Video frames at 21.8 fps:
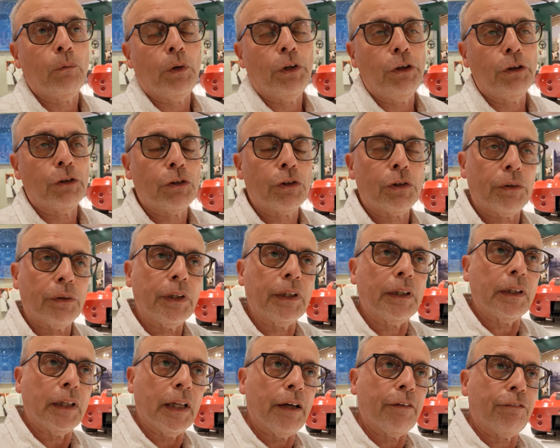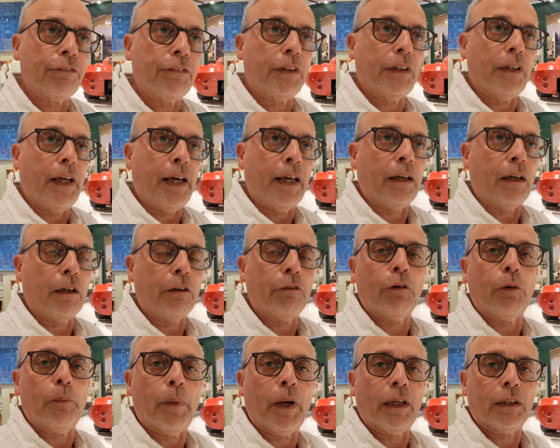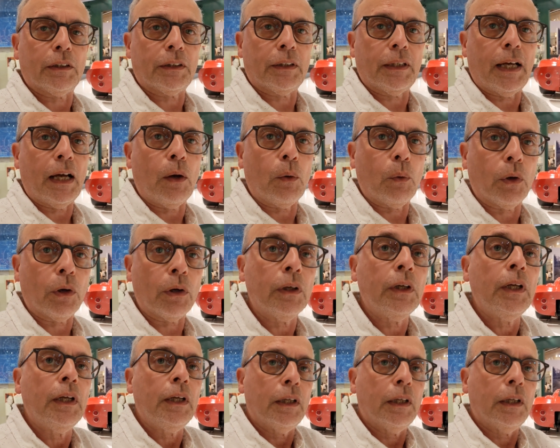And when you're turning left at 100 miles an hour,